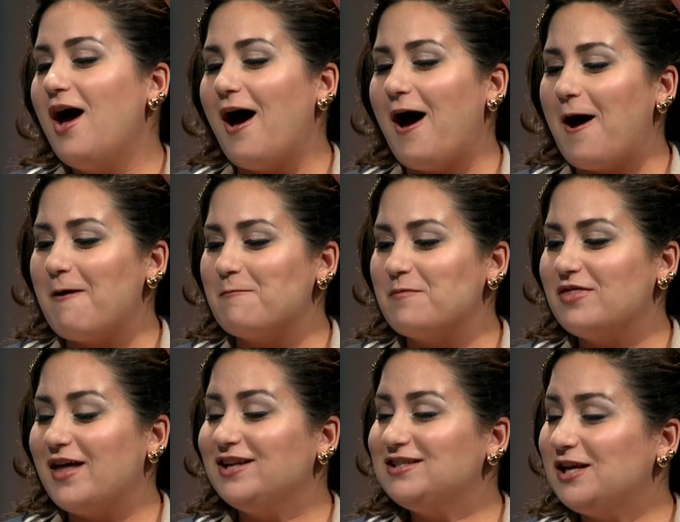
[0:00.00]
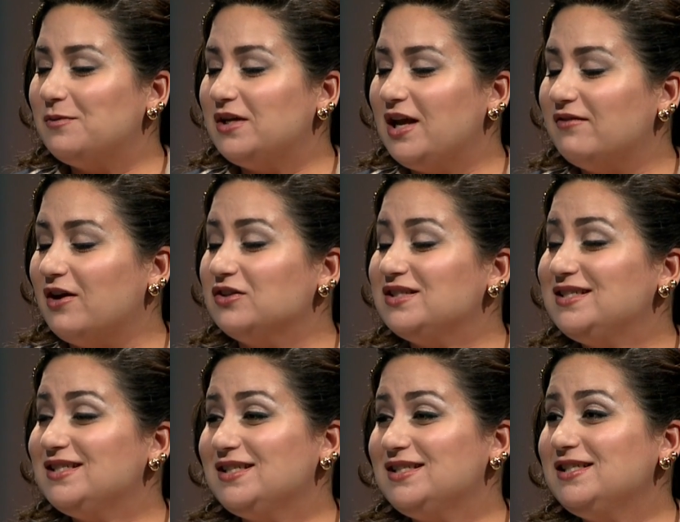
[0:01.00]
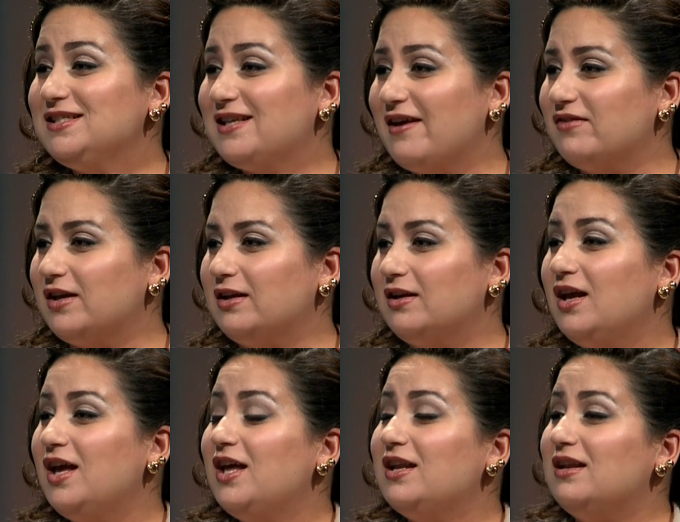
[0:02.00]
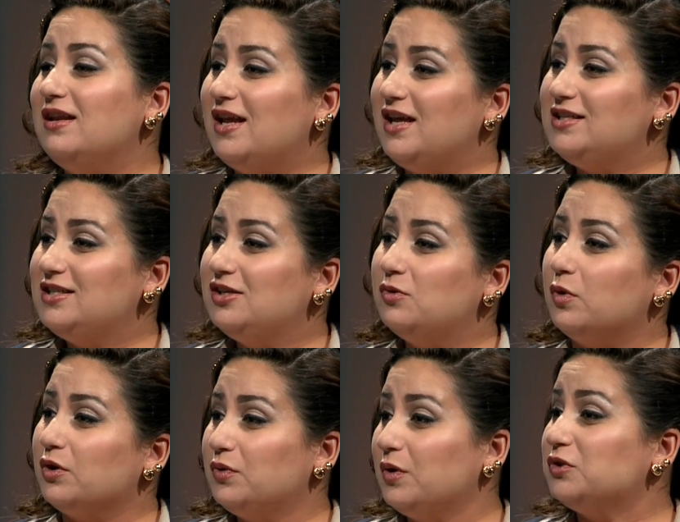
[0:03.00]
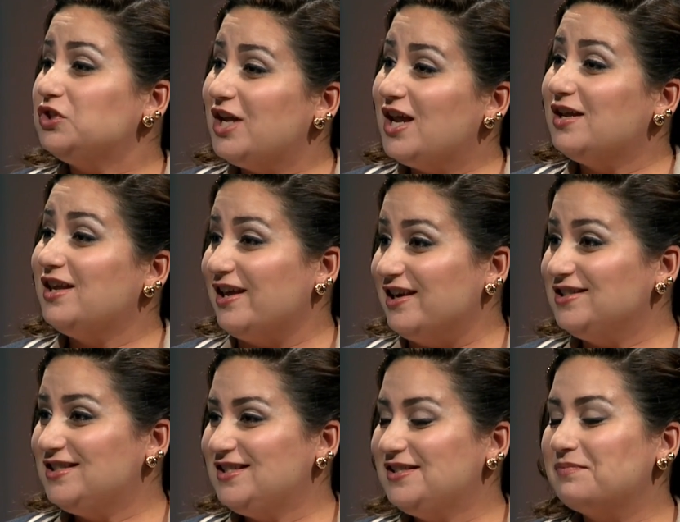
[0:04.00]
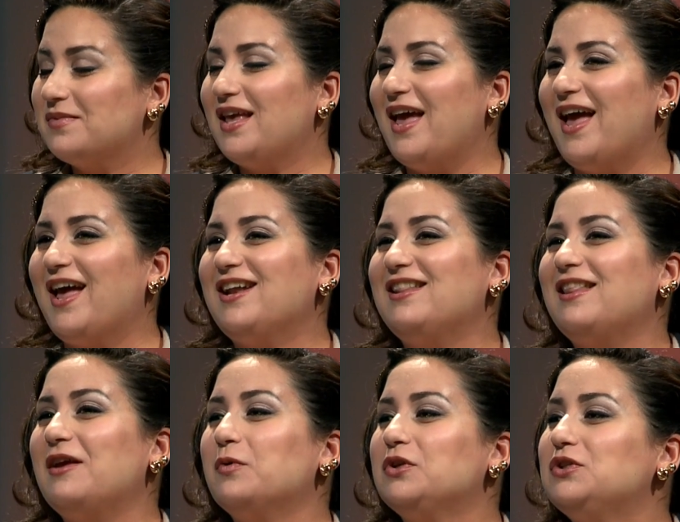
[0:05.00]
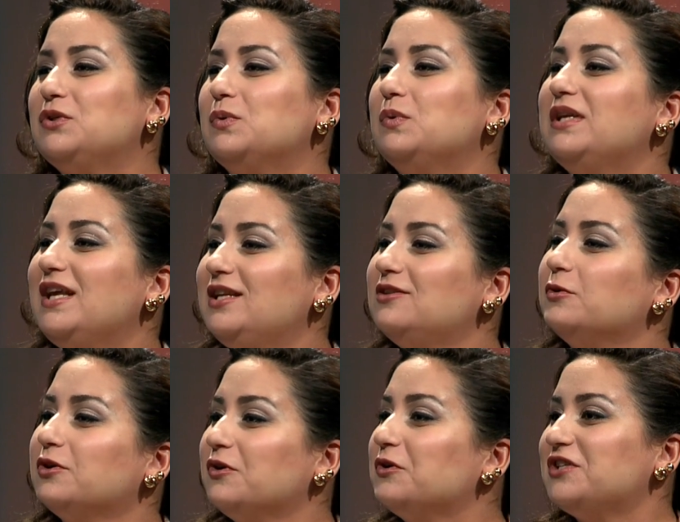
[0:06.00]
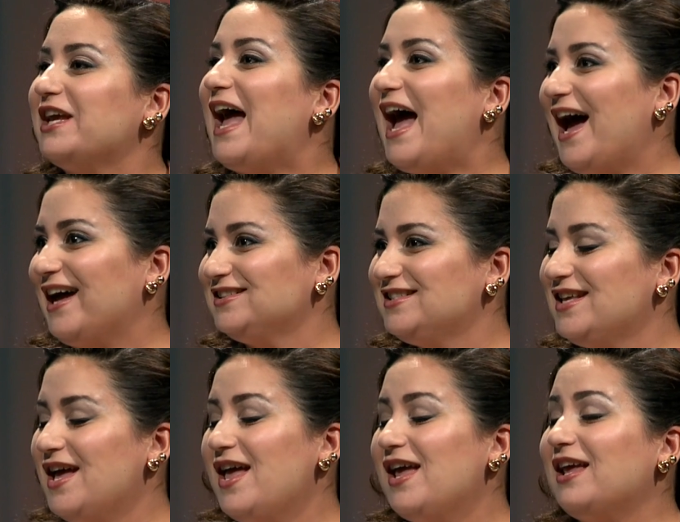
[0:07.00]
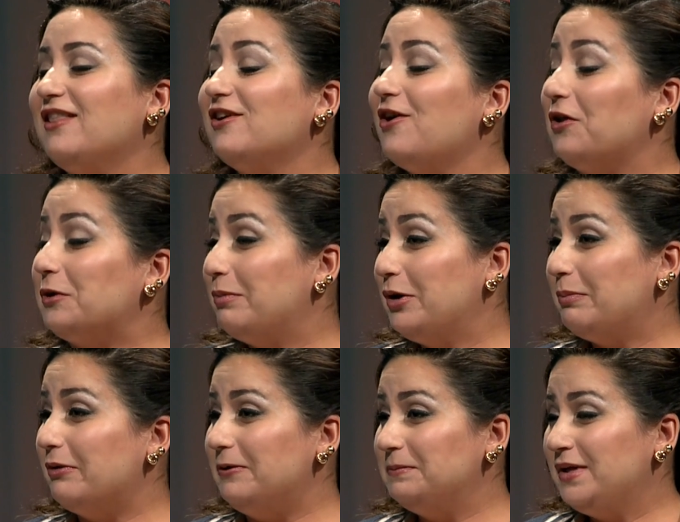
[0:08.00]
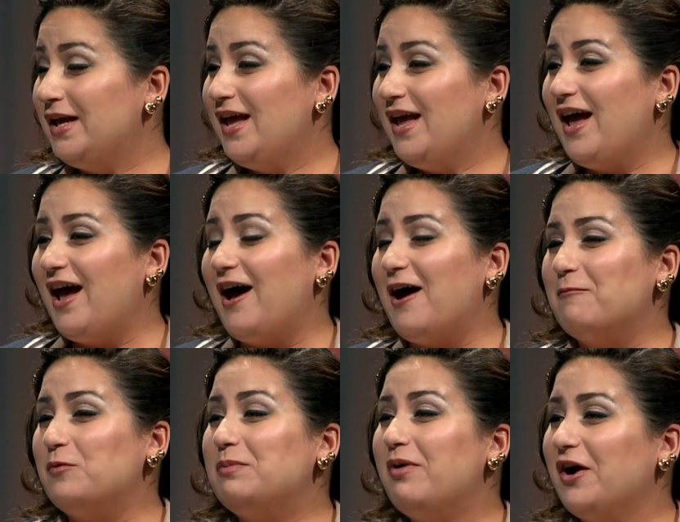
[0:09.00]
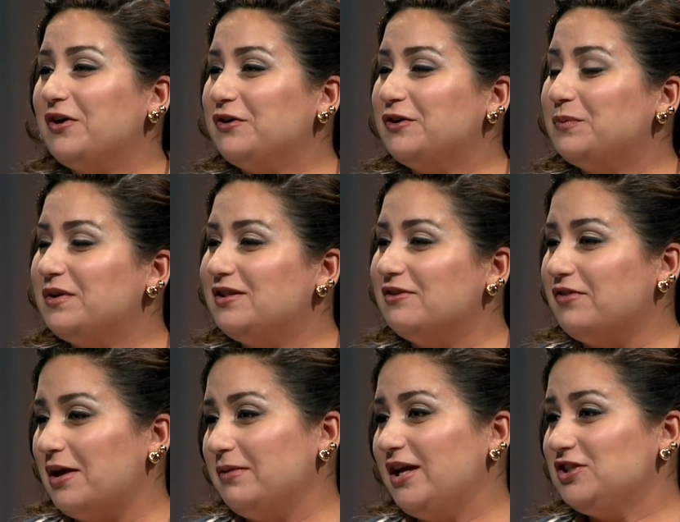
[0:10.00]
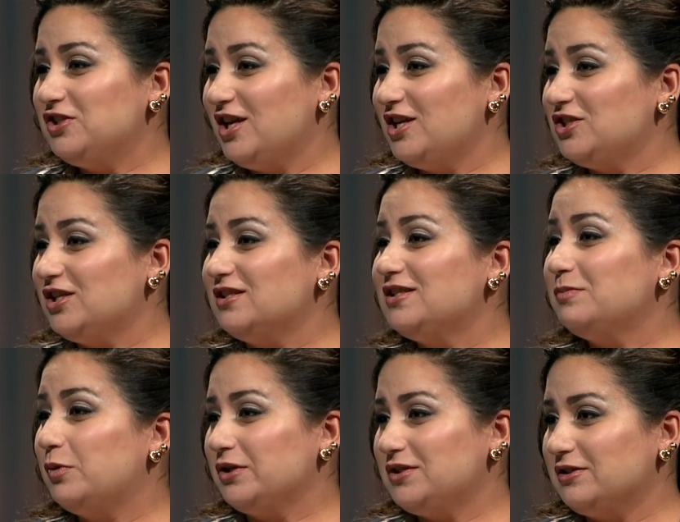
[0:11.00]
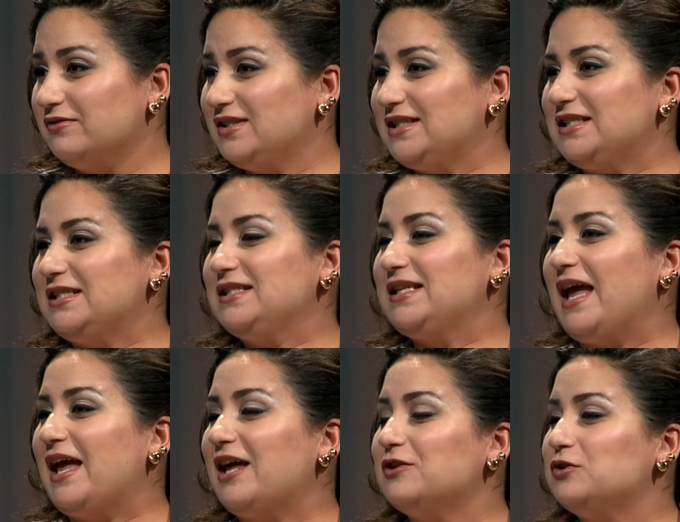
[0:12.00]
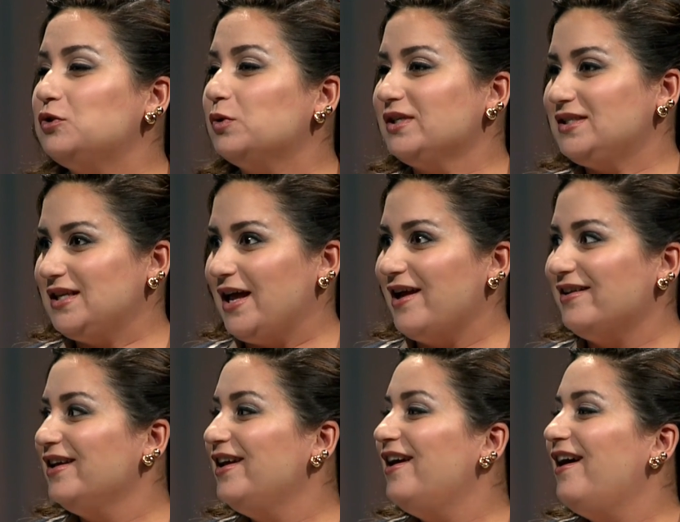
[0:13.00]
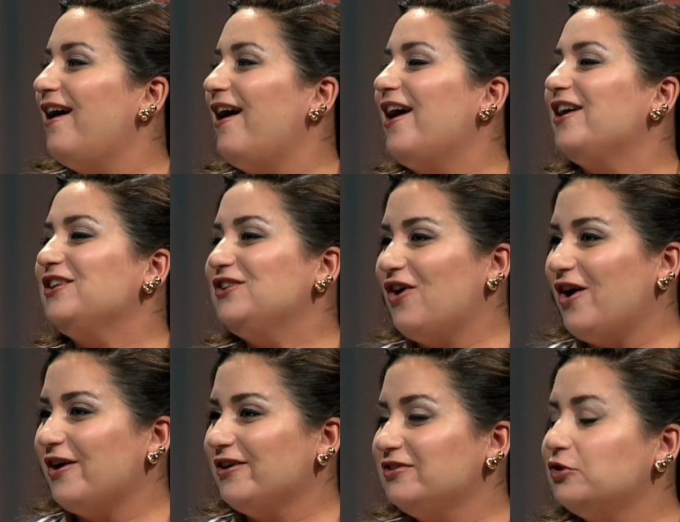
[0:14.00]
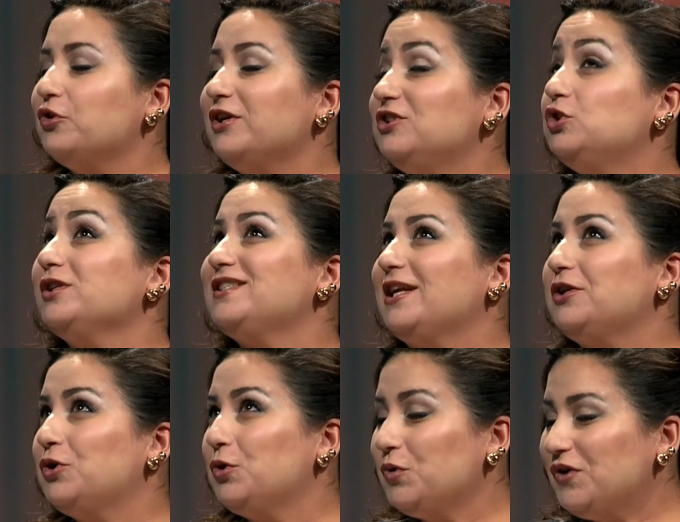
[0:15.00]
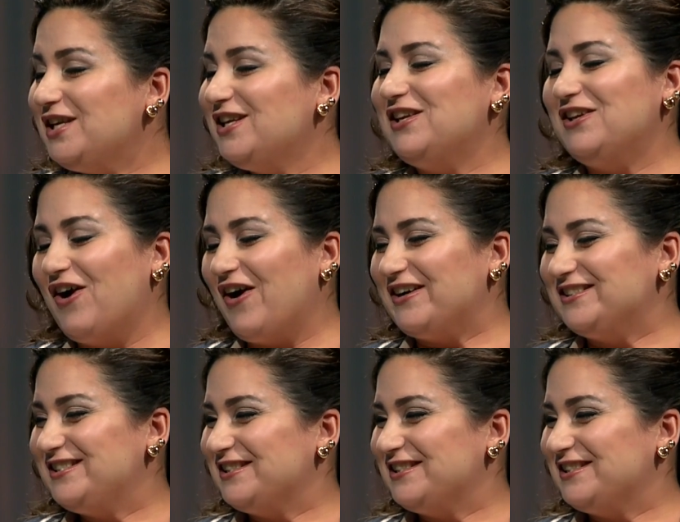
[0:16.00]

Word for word: Um, that day we gave out 67 knit or crochet kits, and they were to knit or crochet hats in the color purple. Um, we partnered with the Family Education Support Services and Jorstad, uh, Yarn, Cre Jorstad Creek Yarn